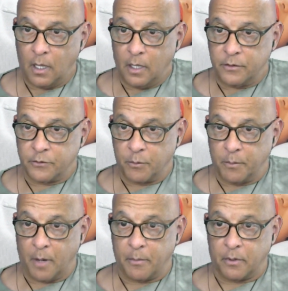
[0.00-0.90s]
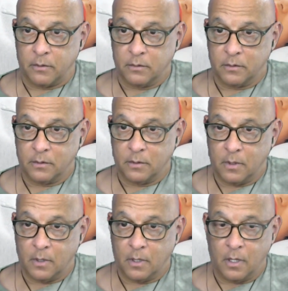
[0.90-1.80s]
Just remember,
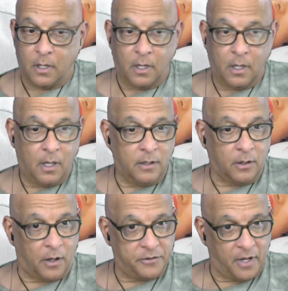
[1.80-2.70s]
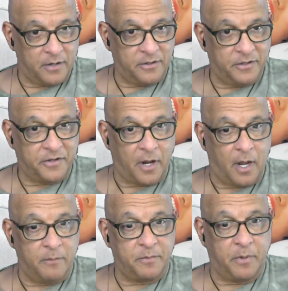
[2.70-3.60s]
Los Angeles
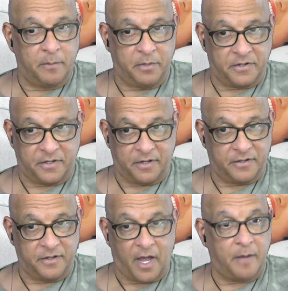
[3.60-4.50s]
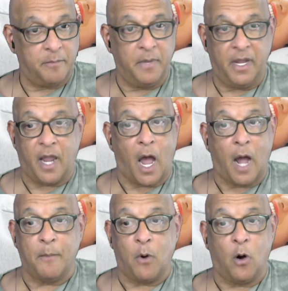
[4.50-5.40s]
Times published this, not me.
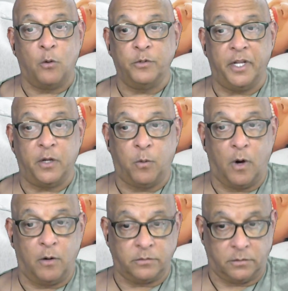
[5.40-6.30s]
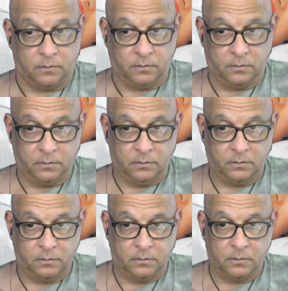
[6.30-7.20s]
I'm only quoting.
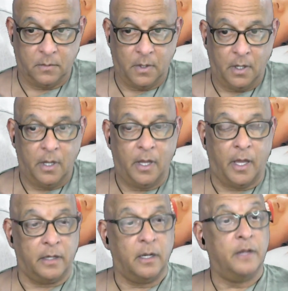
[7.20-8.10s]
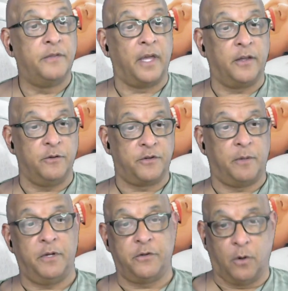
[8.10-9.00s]
And thank you,
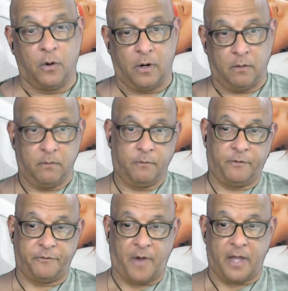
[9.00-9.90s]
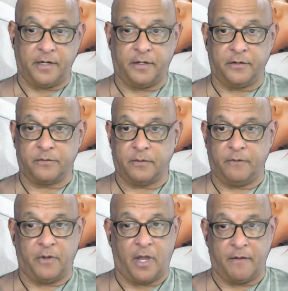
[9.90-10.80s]
Jimmy Dore, for finding this.
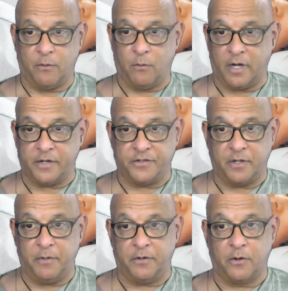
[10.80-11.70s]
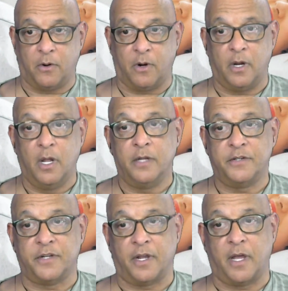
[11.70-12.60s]
If you haven't watched Jimmy Dore,
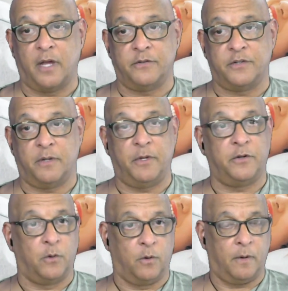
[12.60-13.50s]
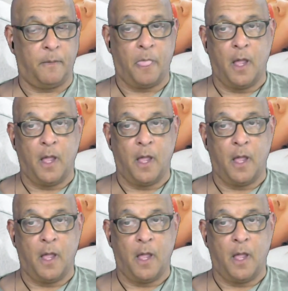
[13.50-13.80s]
check out Jimmy Dore.